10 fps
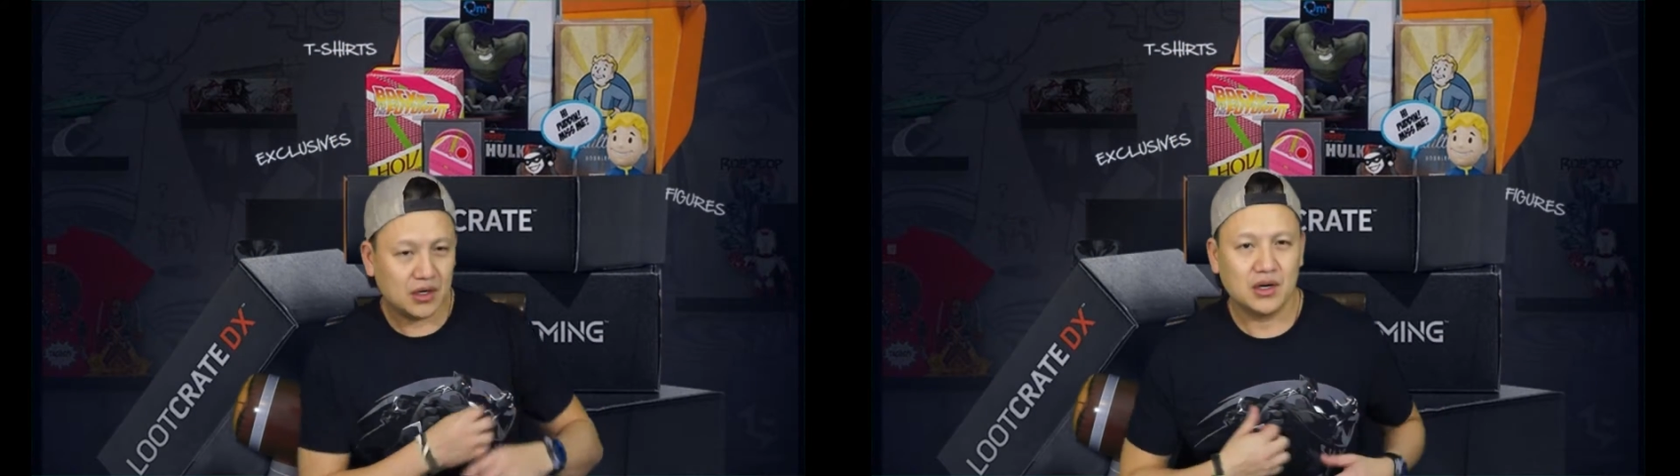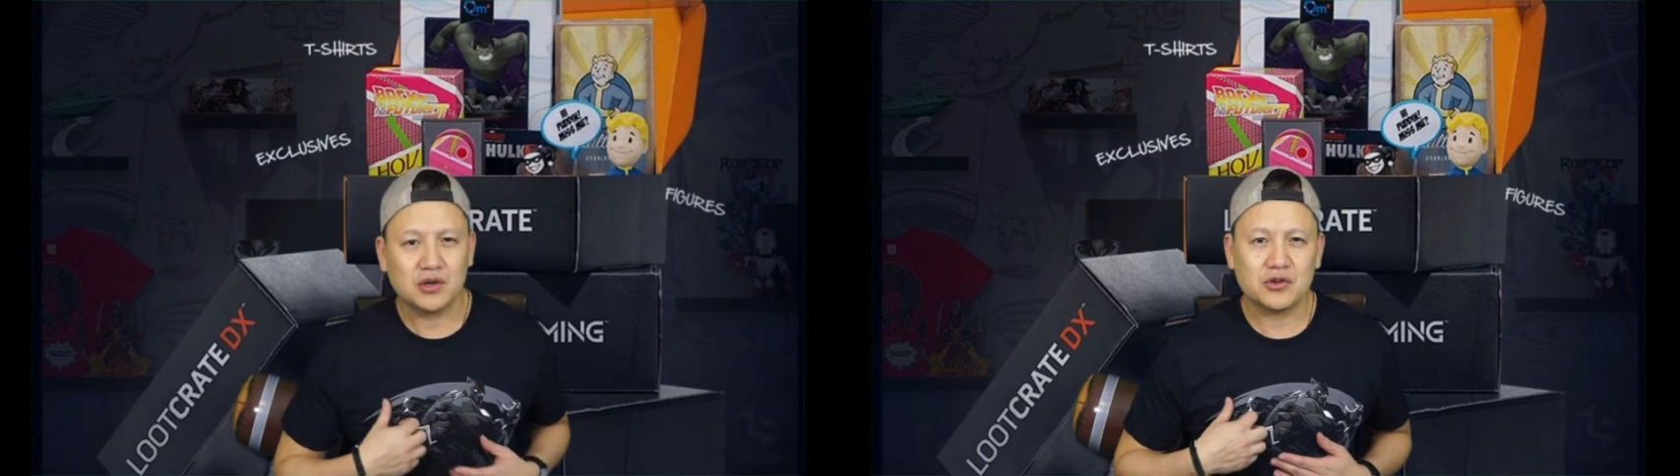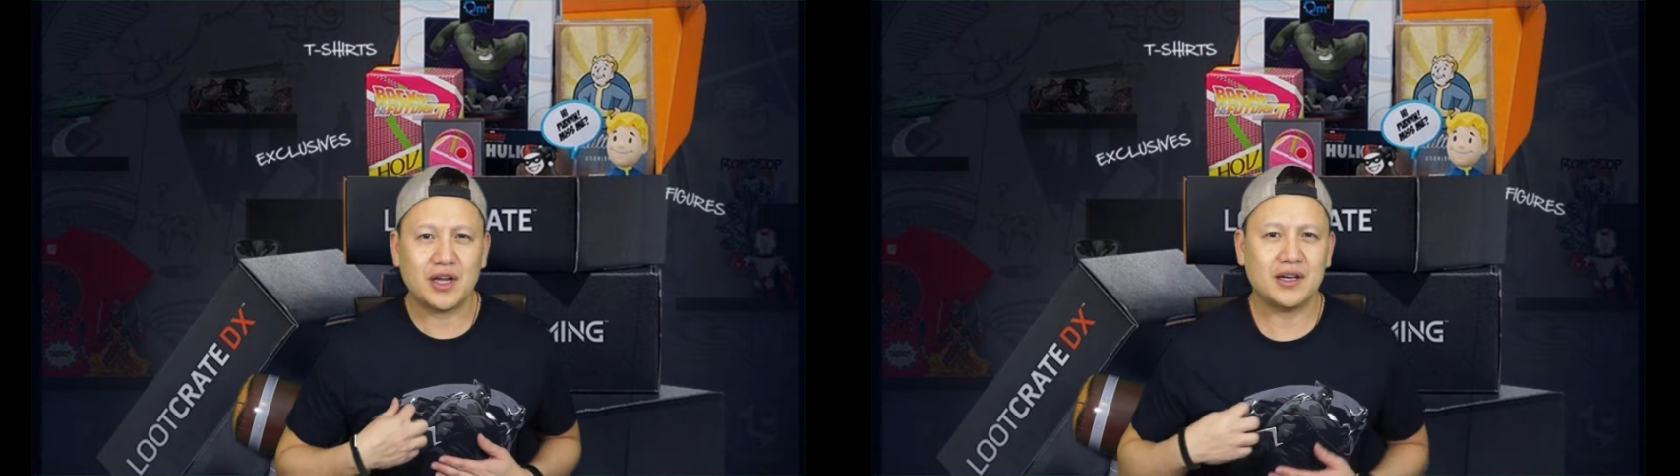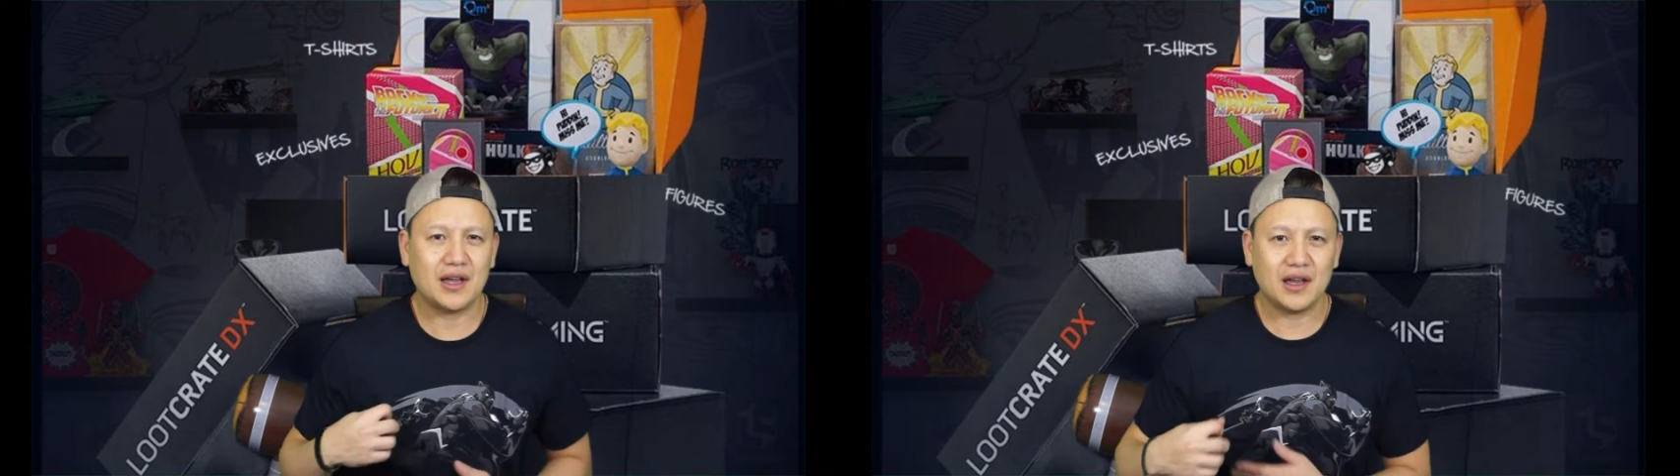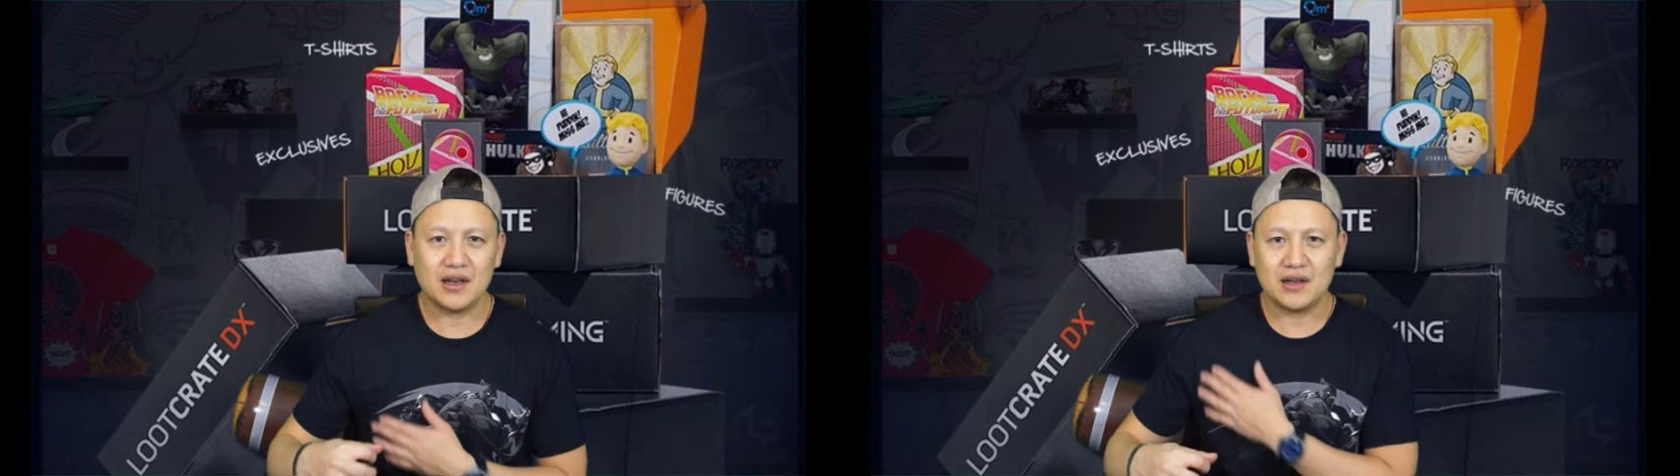
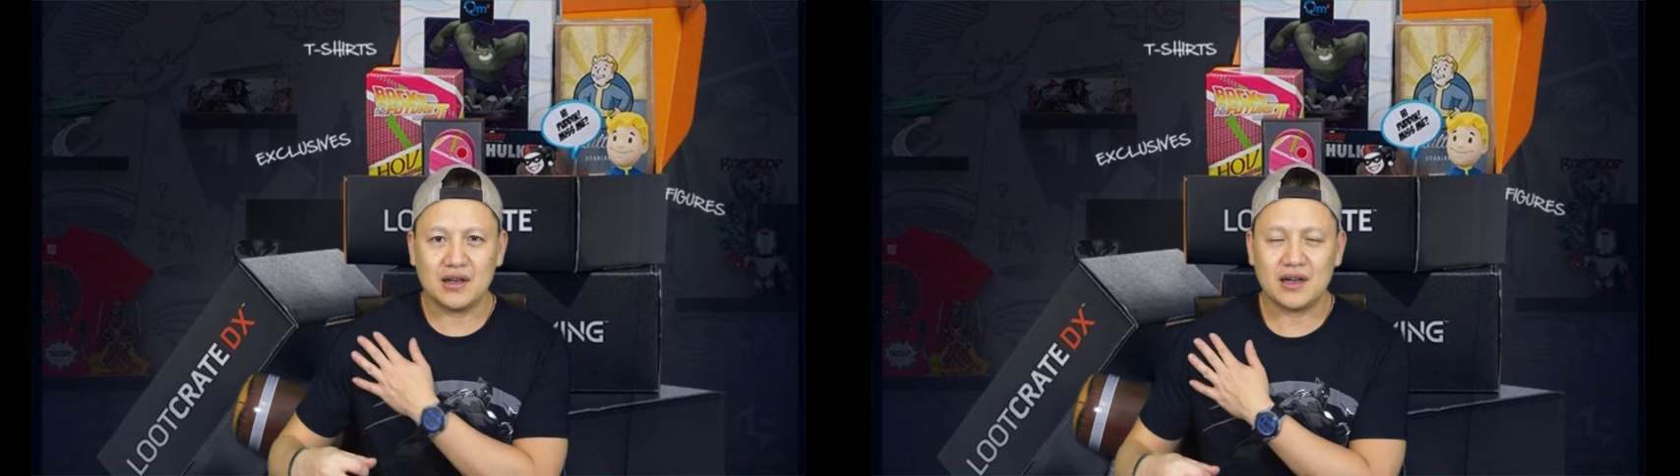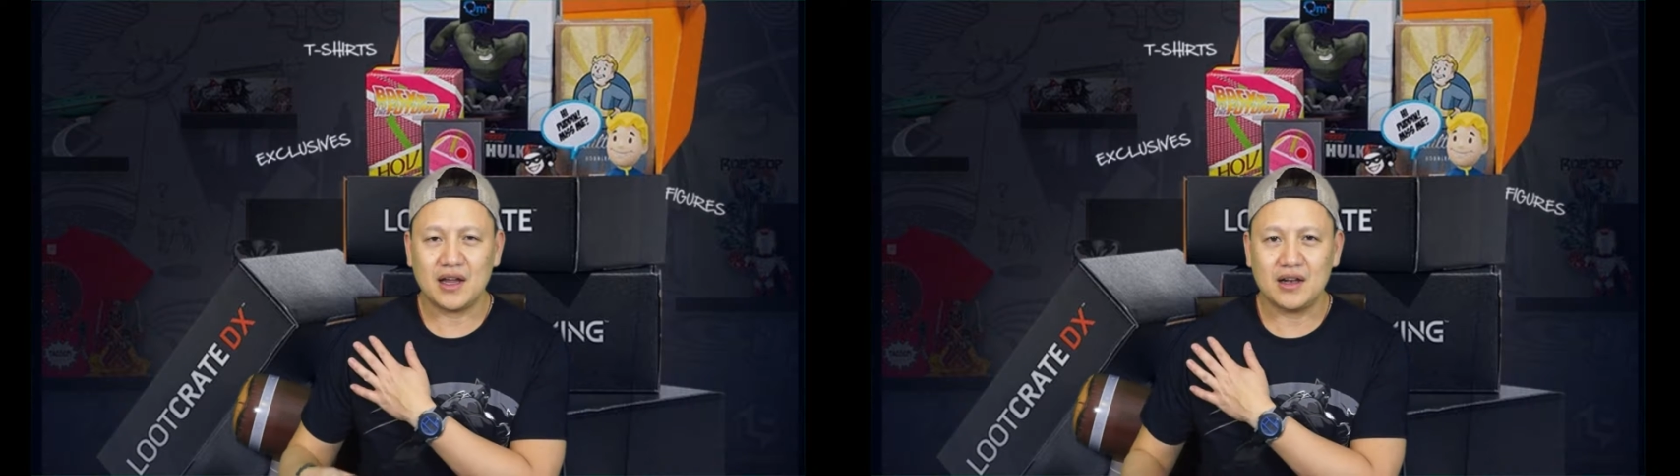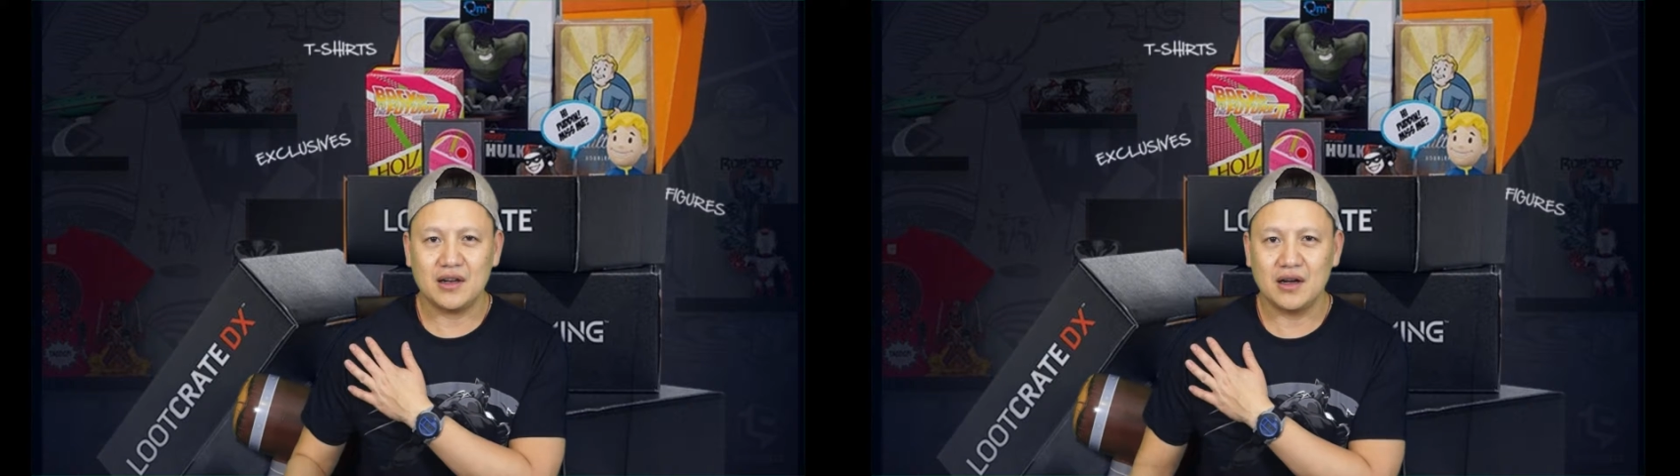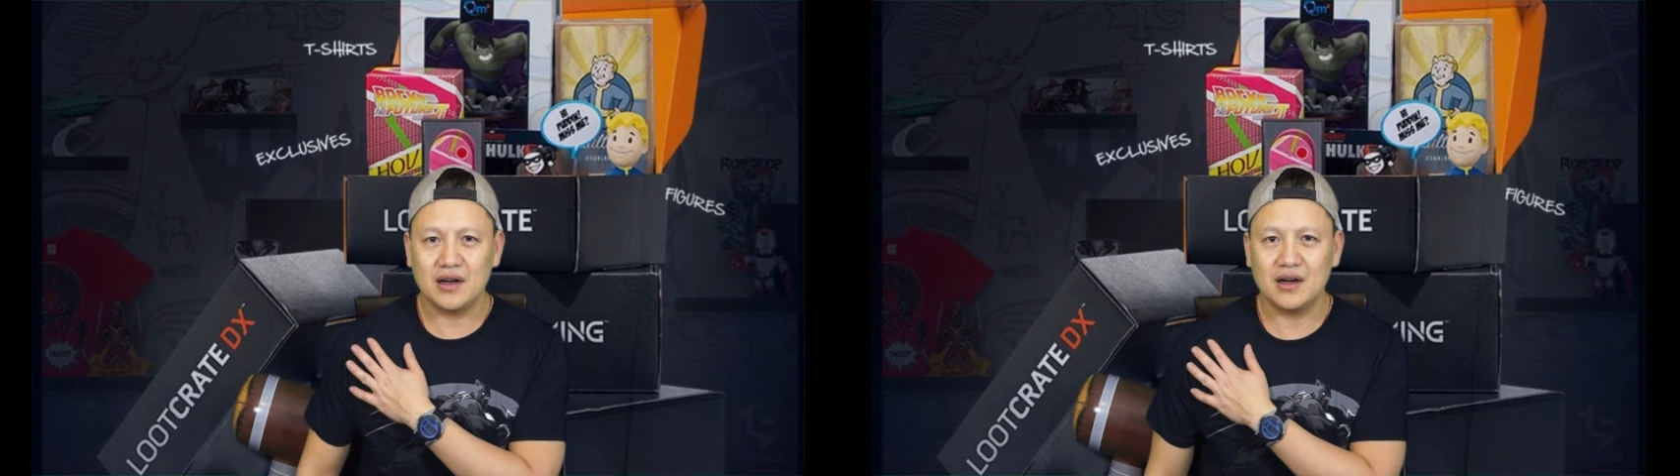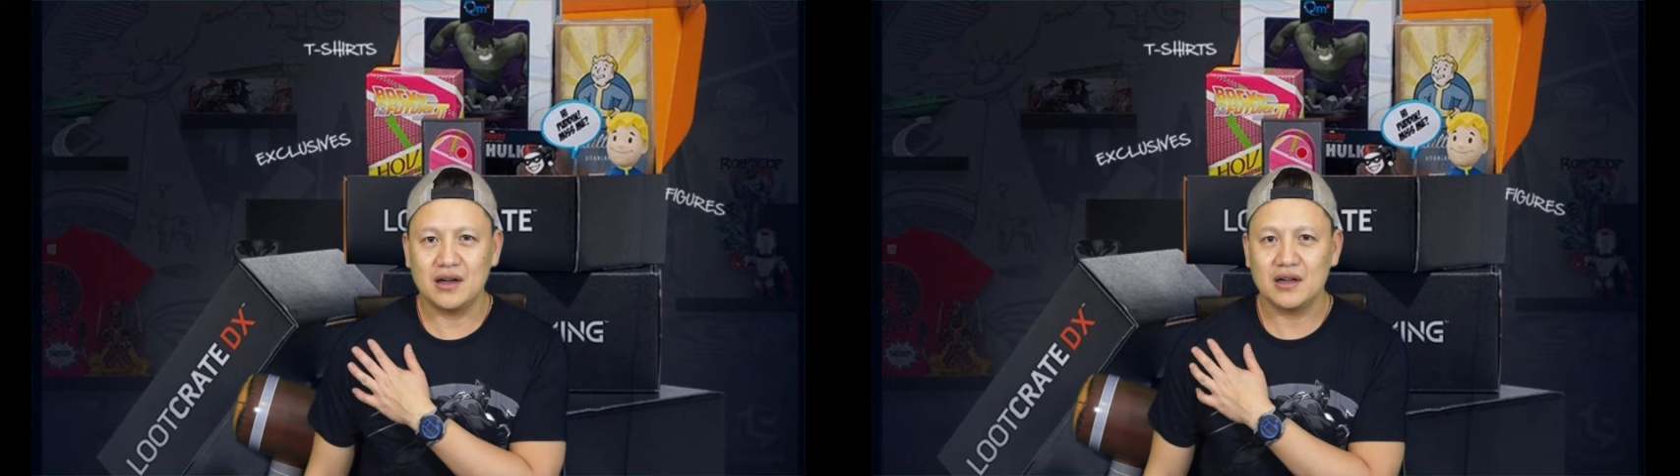Crate
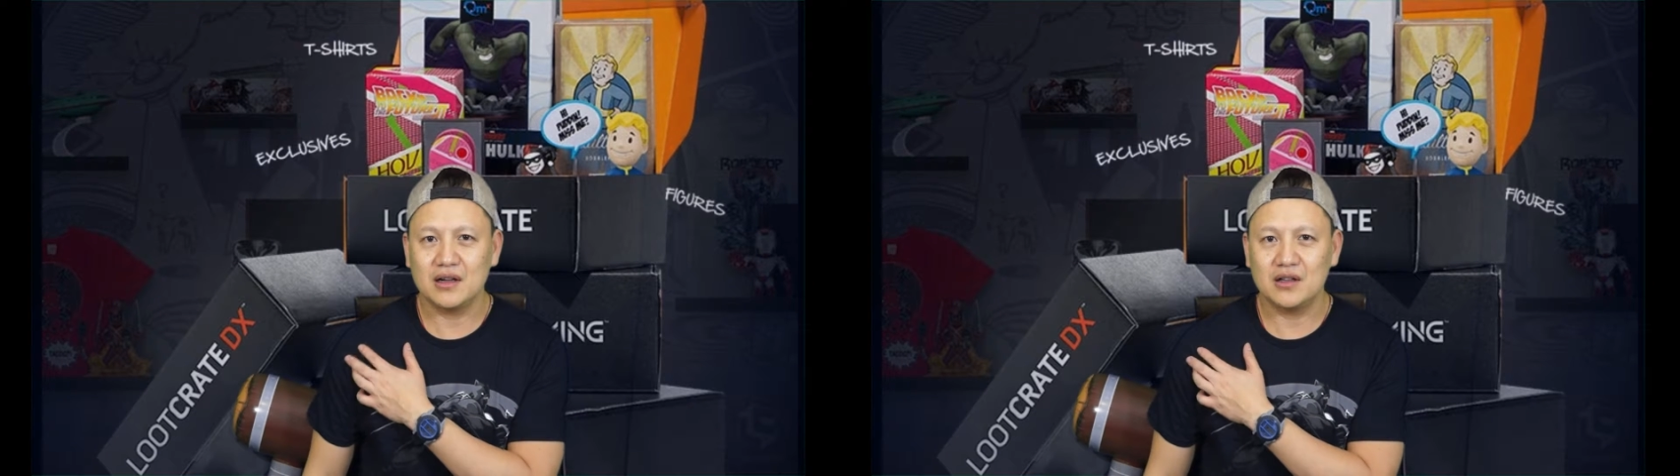and